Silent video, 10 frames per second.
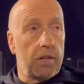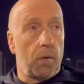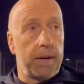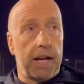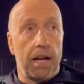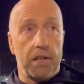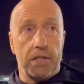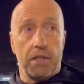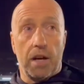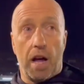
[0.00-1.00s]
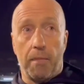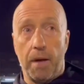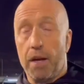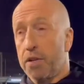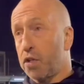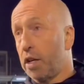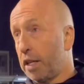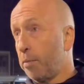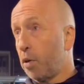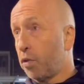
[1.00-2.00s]
dominated us, certainly in
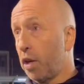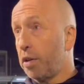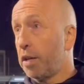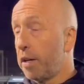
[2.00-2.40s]
the middle third.